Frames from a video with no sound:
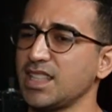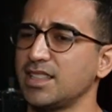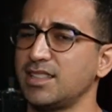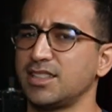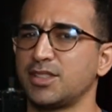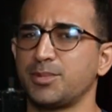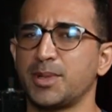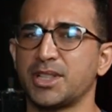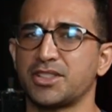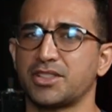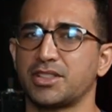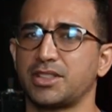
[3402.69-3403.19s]

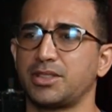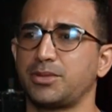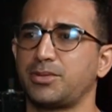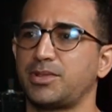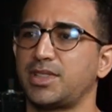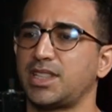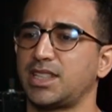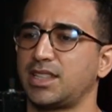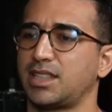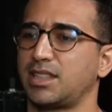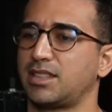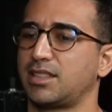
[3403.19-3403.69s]
Especially
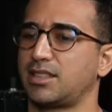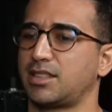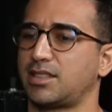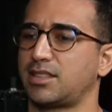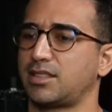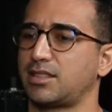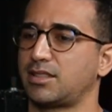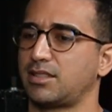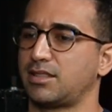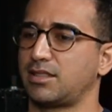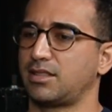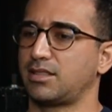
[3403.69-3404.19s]
with,
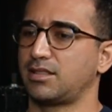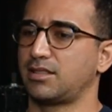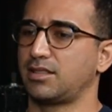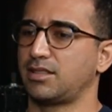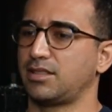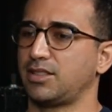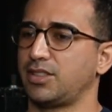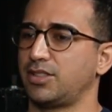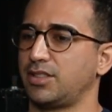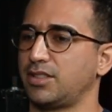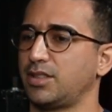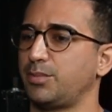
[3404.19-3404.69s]
the
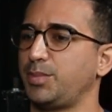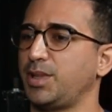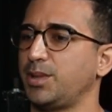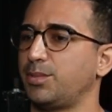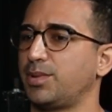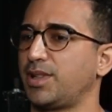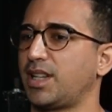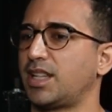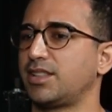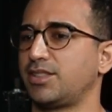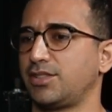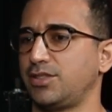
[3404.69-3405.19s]

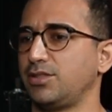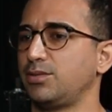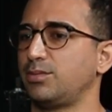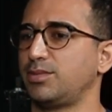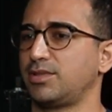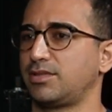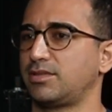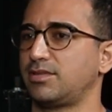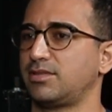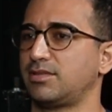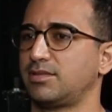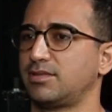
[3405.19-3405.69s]
people at
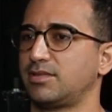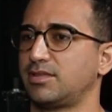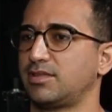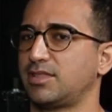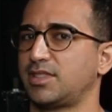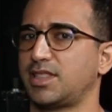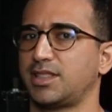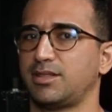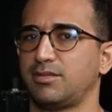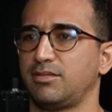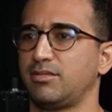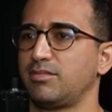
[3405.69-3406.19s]
Cebu.
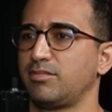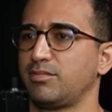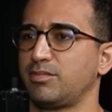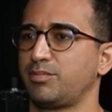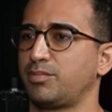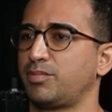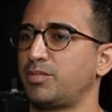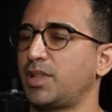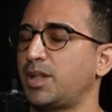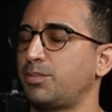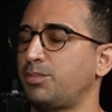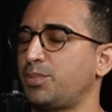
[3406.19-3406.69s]

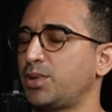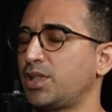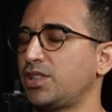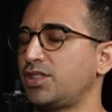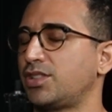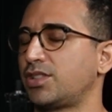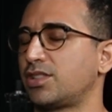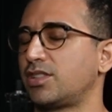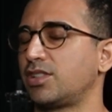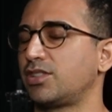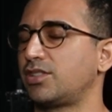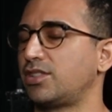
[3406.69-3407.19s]
I'm pretty
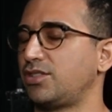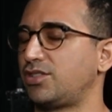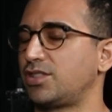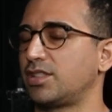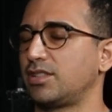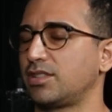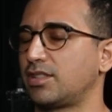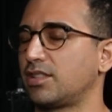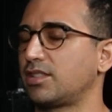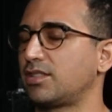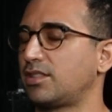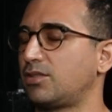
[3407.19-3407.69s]
sure a good
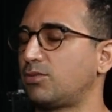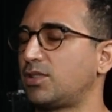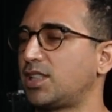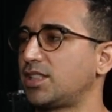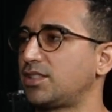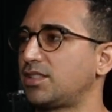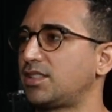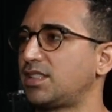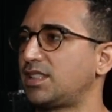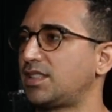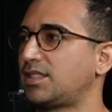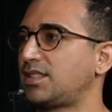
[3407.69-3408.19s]
chunk are going to
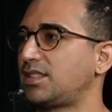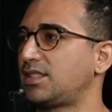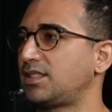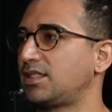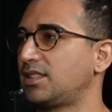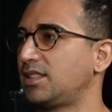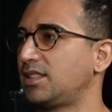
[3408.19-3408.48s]
watch this.